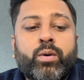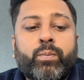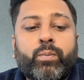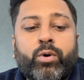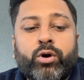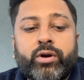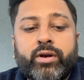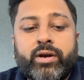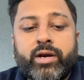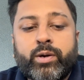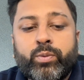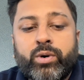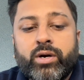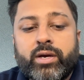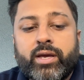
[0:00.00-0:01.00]
Modern
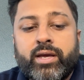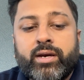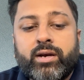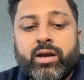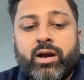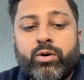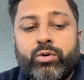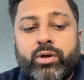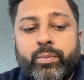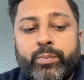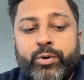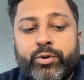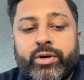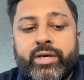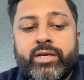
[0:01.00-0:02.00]
Network and Cloud
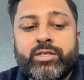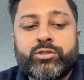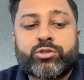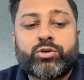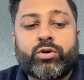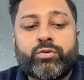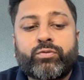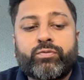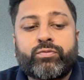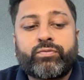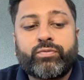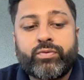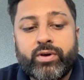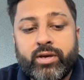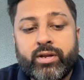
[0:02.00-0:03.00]
Computing,
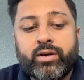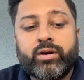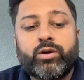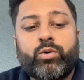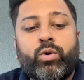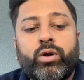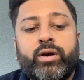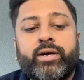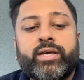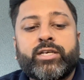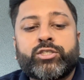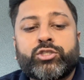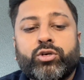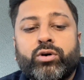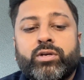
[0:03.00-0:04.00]
Software Quality
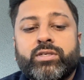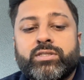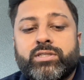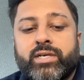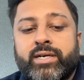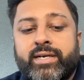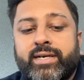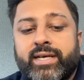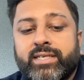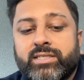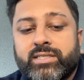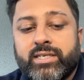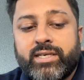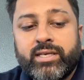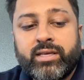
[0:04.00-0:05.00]
Assurance and
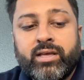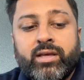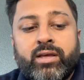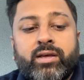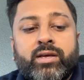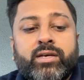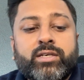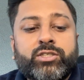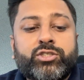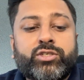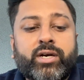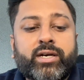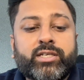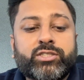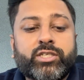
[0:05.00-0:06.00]
Testing,
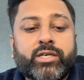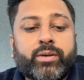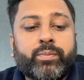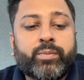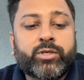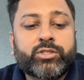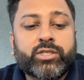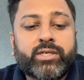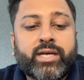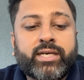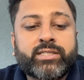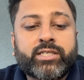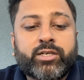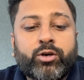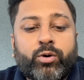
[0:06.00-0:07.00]
Strategic
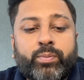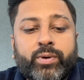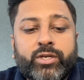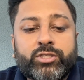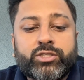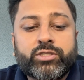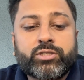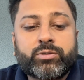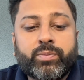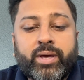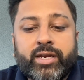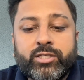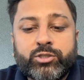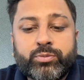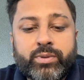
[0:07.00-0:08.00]
Merchandising Operations
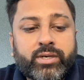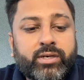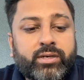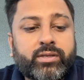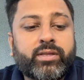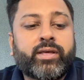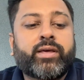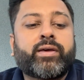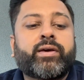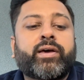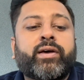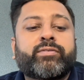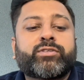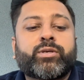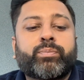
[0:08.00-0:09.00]
Management. They
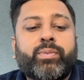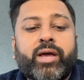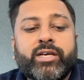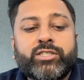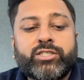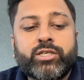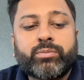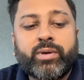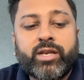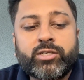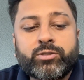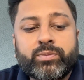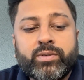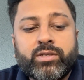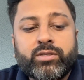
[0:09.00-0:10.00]
have Supply Chain
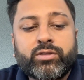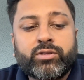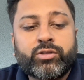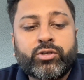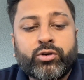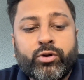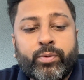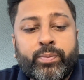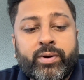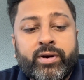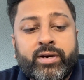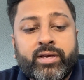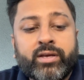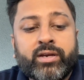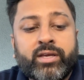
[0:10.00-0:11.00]
Management,
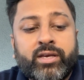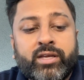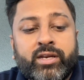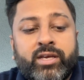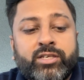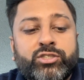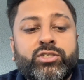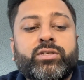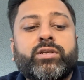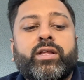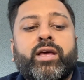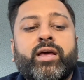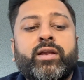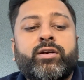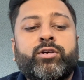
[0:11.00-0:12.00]
Therapeutic Recreation,
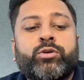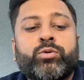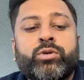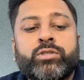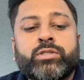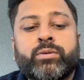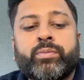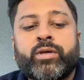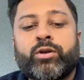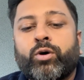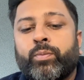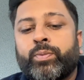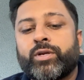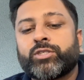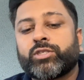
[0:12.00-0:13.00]
and Tourism and
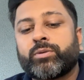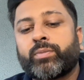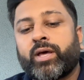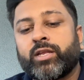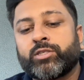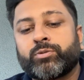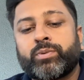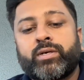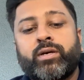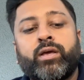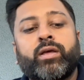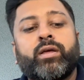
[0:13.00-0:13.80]
Operation Management.